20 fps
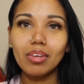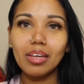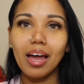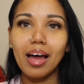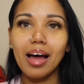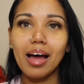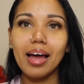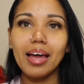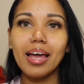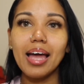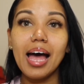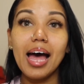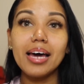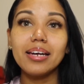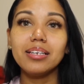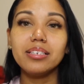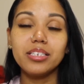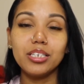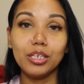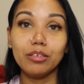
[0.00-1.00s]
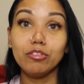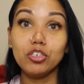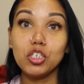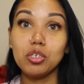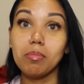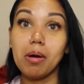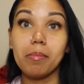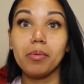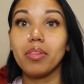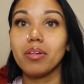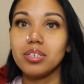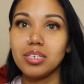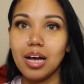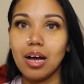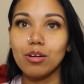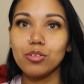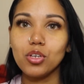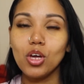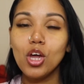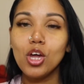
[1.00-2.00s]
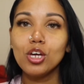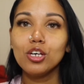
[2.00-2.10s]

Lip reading: I had it delivered to my mother's house.